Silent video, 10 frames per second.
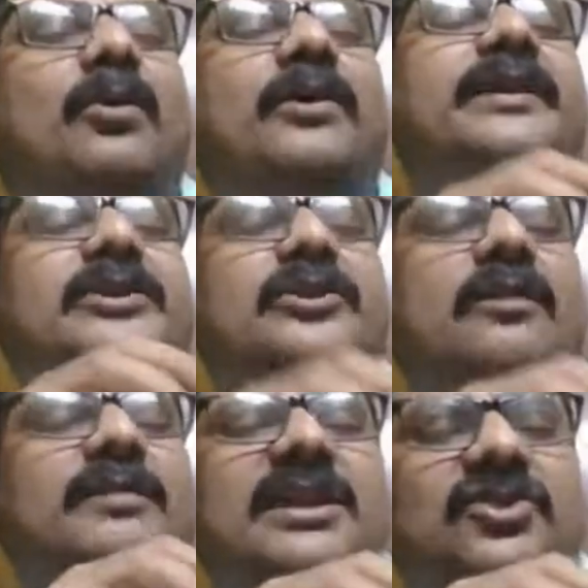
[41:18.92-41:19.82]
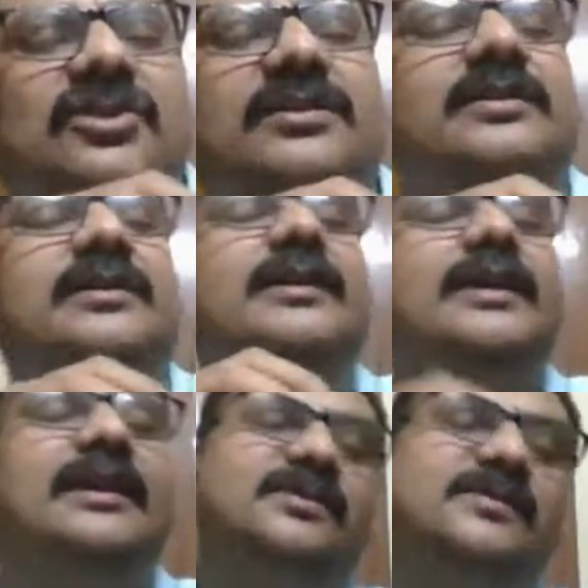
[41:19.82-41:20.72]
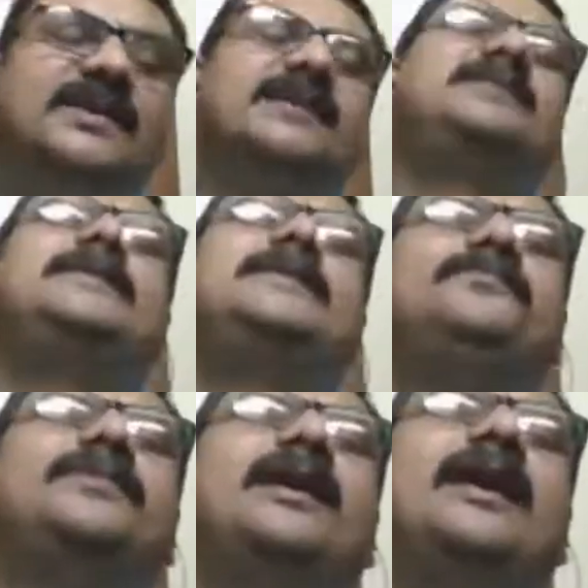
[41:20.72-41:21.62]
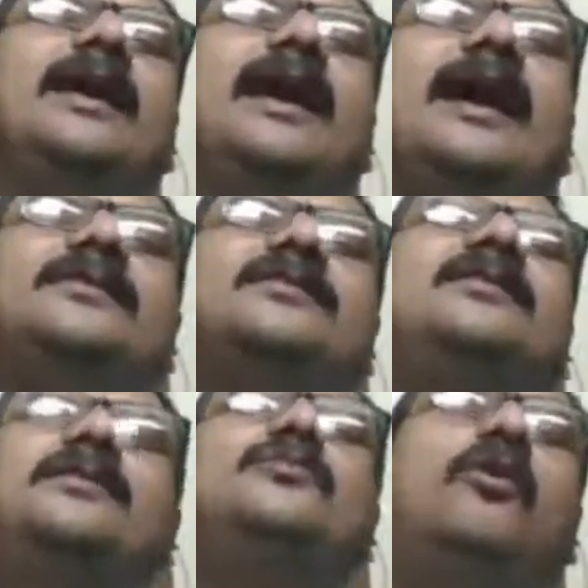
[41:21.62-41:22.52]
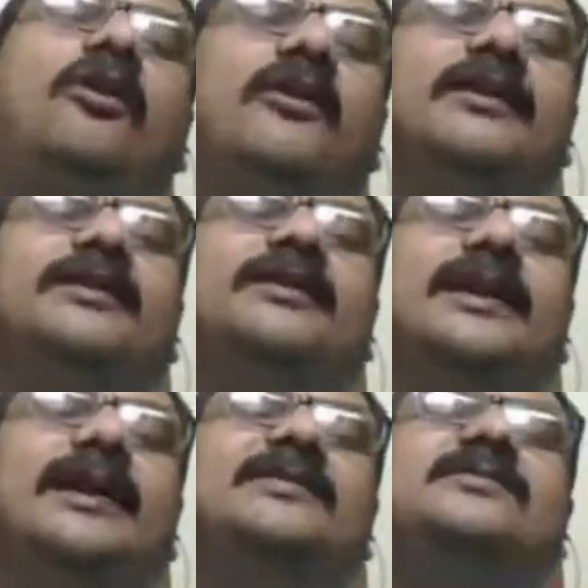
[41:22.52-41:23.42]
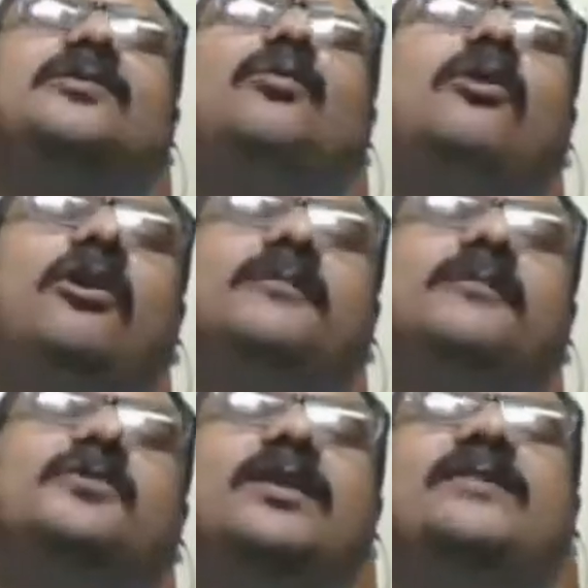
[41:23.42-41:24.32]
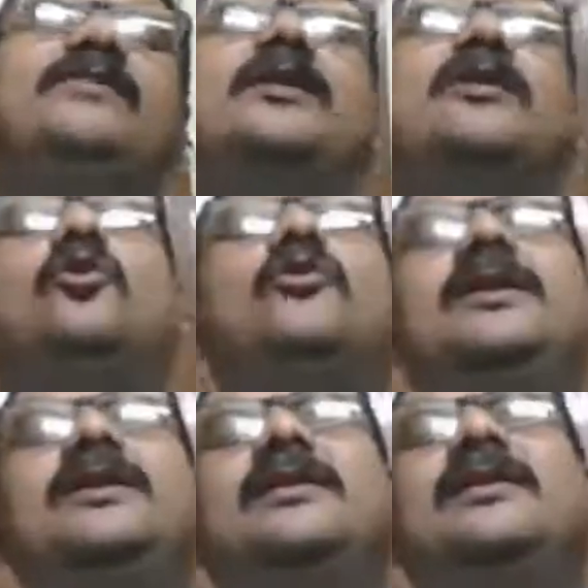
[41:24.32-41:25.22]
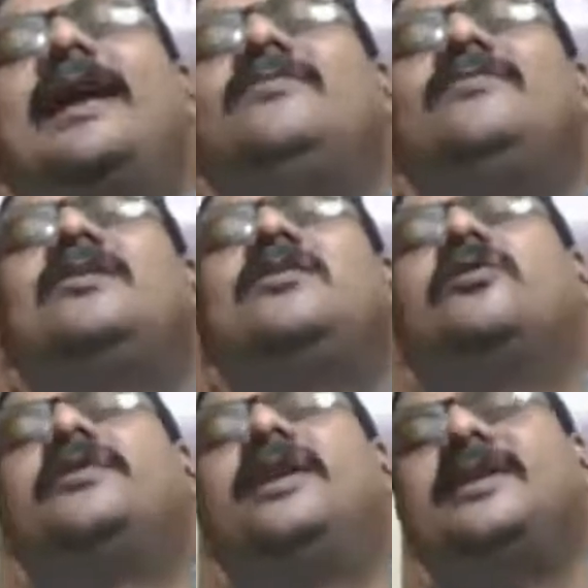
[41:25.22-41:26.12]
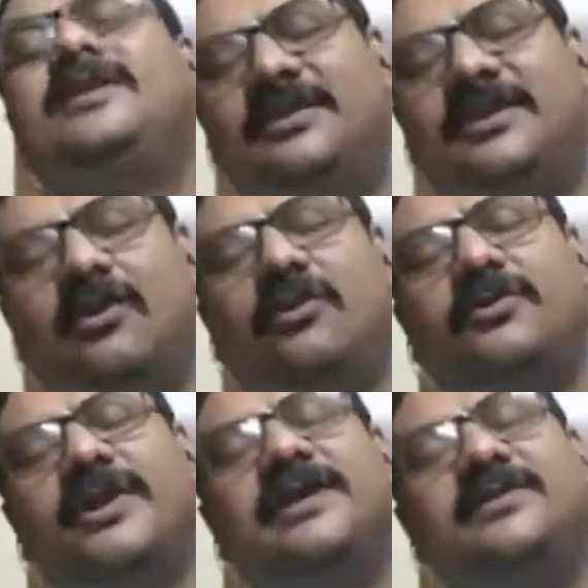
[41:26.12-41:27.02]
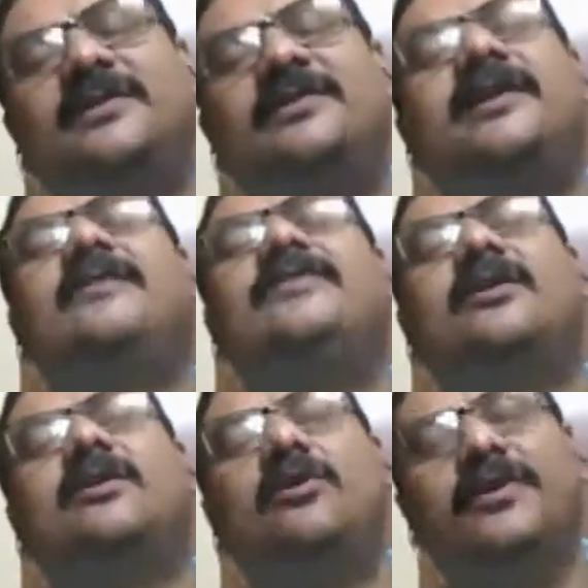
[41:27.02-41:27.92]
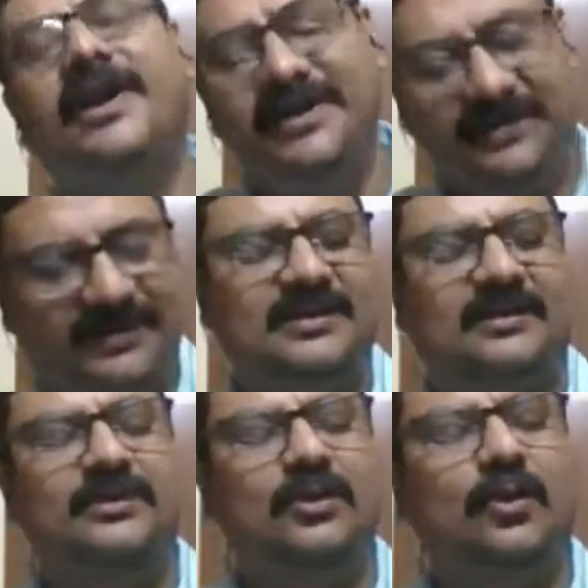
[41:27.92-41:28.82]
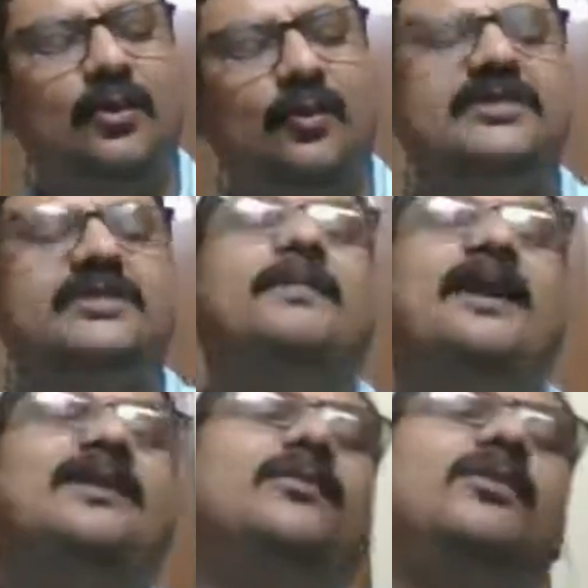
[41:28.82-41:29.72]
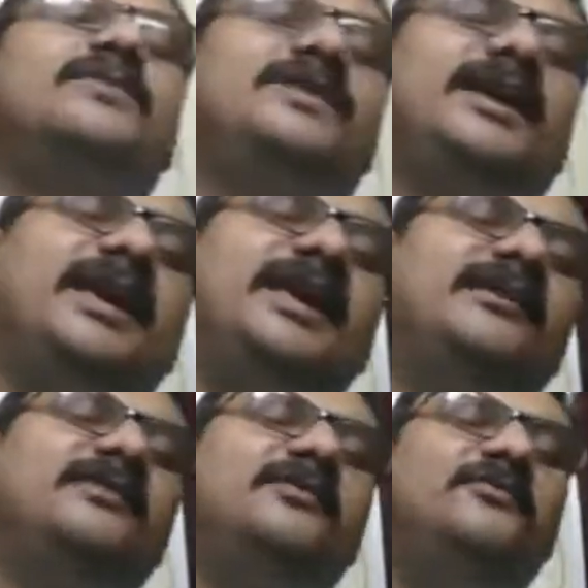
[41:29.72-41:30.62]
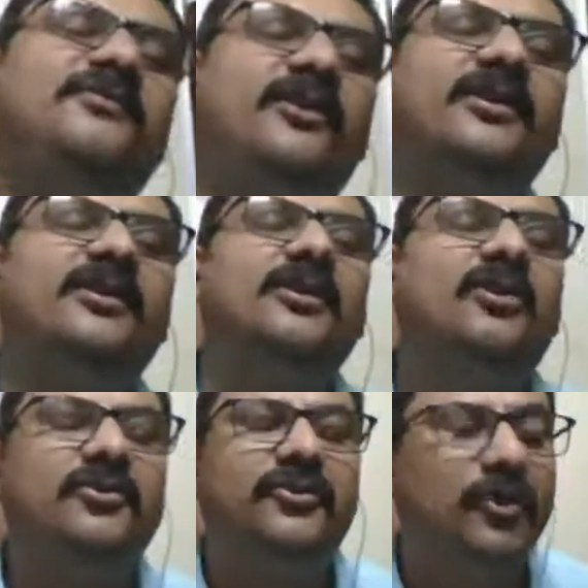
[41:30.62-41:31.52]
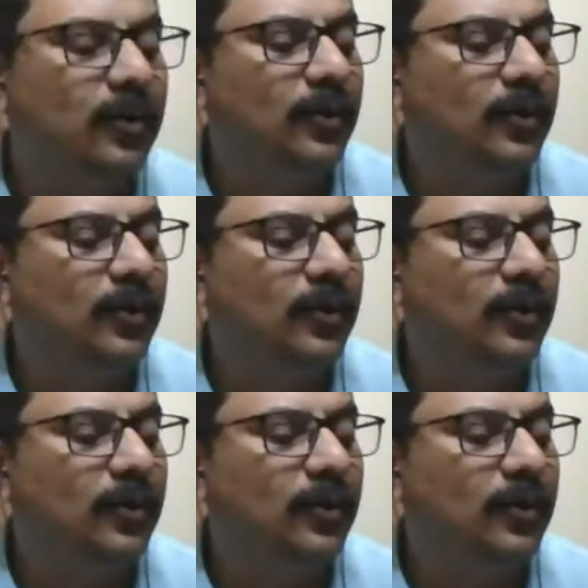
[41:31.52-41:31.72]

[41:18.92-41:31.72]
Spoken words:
and domination in society. And the third war is the war between the colonial and the colonized, the colonizer and the colonized, which is a battle once again for control.